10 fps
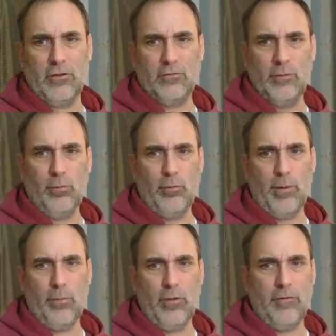of sleep about the
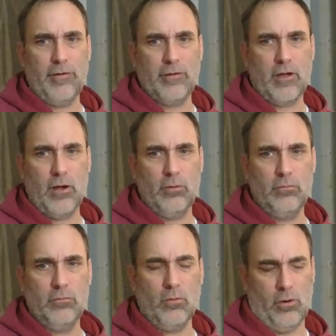people that I've had to cut out
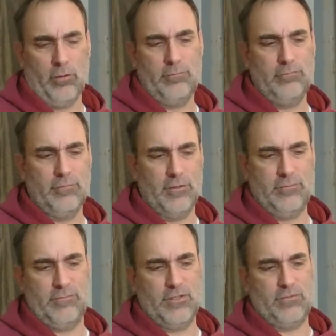or that
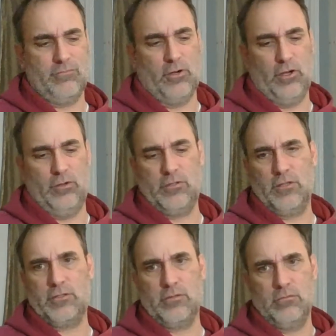just are
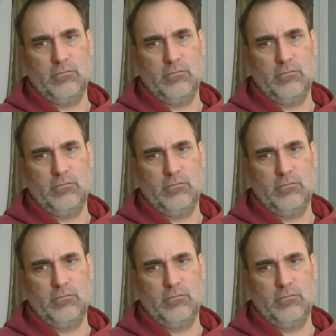useless.